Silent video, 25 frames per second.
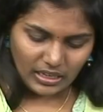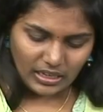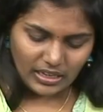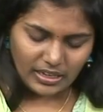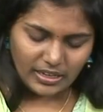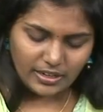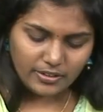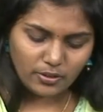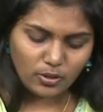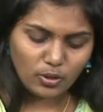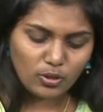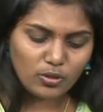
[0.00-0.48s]

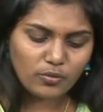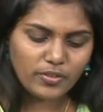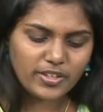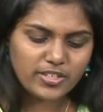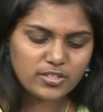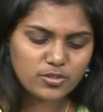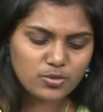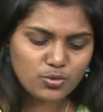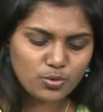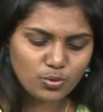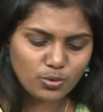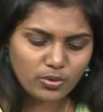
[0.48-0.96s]
And
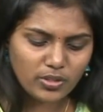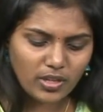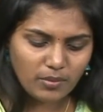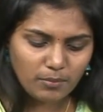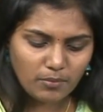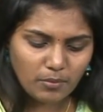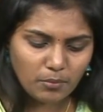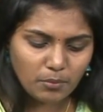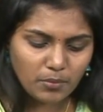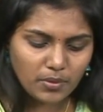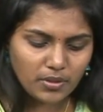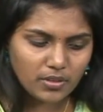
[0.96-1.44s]
always do
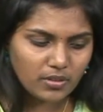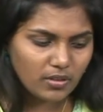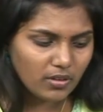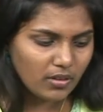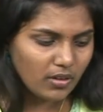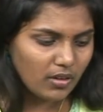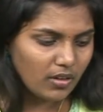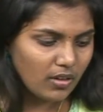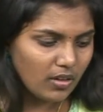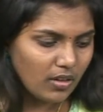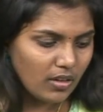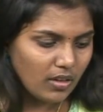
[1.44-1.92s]
remember,
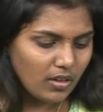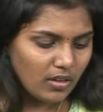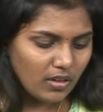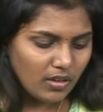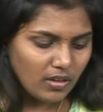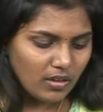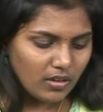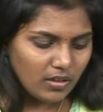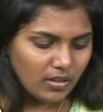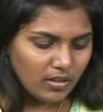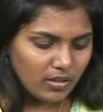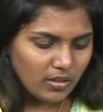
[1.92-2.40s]

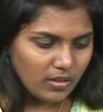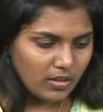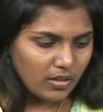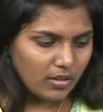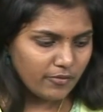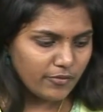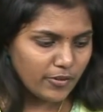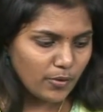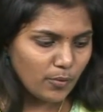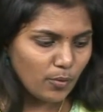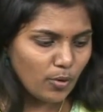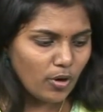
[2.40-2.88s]

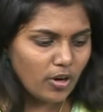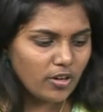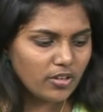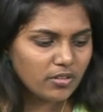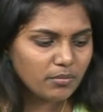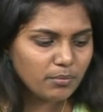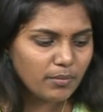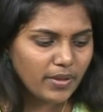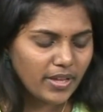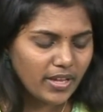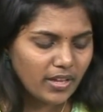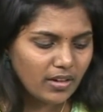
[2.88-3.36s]
if you want to
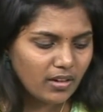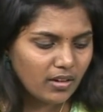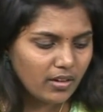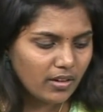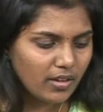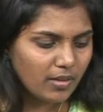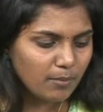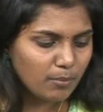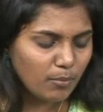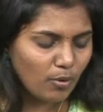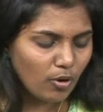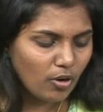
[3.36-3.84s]
make
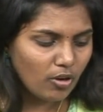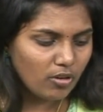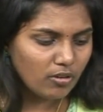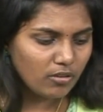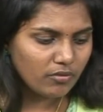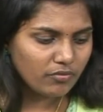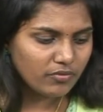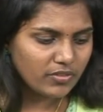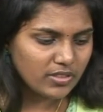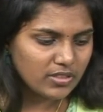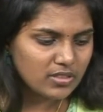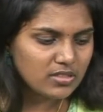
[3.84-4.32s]
a ball
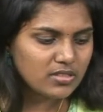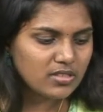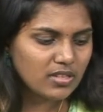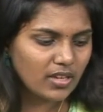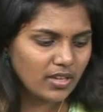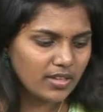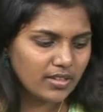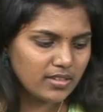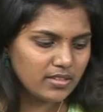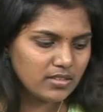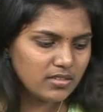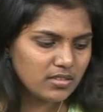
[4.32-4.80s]
of this
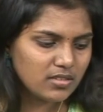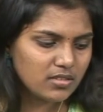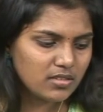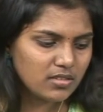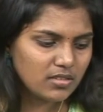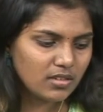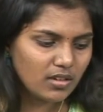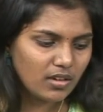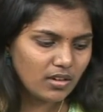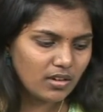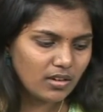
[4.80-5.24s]
size,